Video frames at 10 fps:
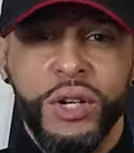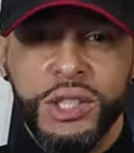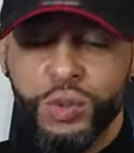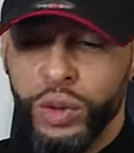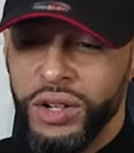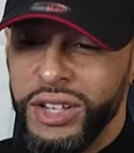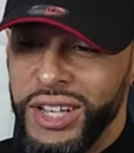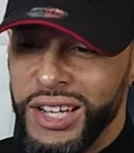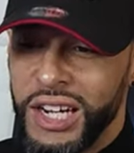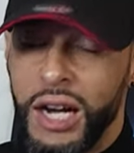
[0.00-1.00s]
is
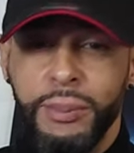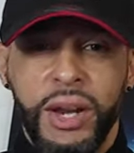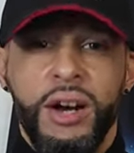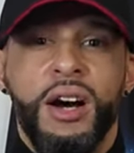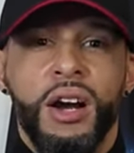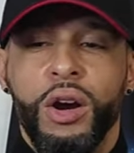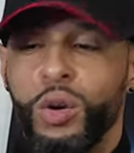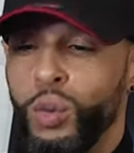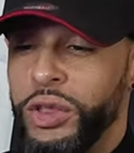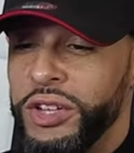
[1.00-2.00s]
really coming
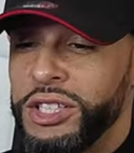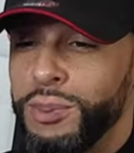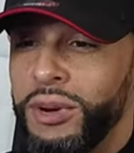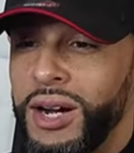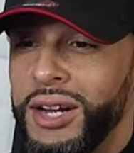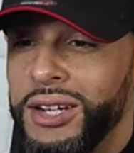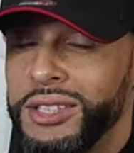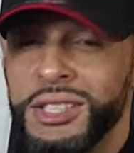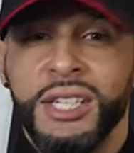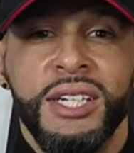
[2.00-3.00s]
hard with its products.